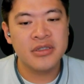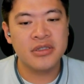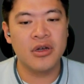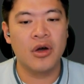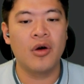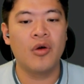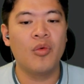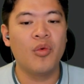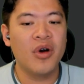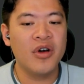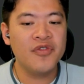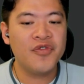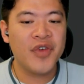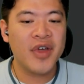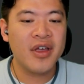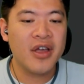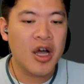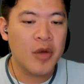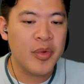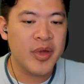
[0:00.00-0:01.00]
So one
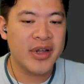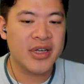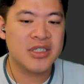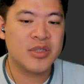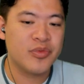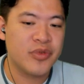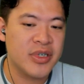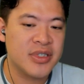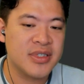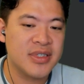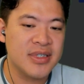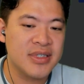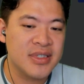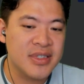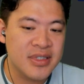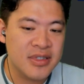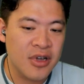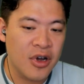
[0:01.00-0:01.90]
thing I've been expressly